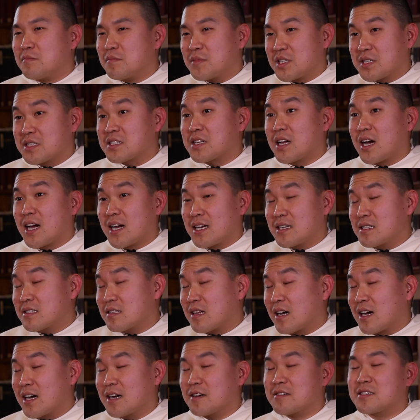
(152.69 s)
the science,
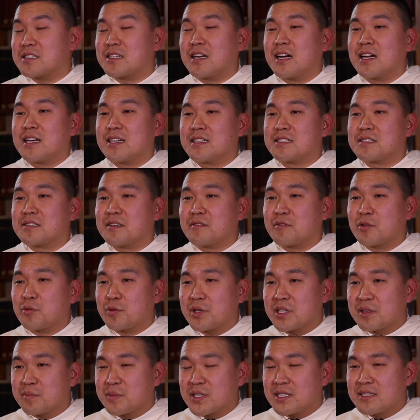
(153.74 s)
the higher science of
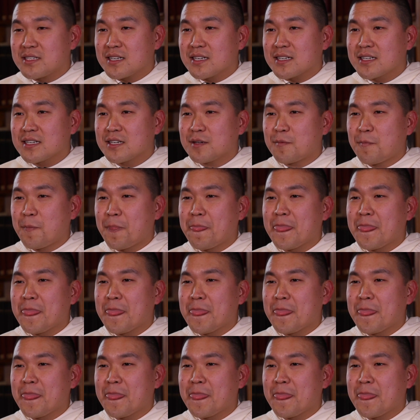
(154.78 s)
arithmetic.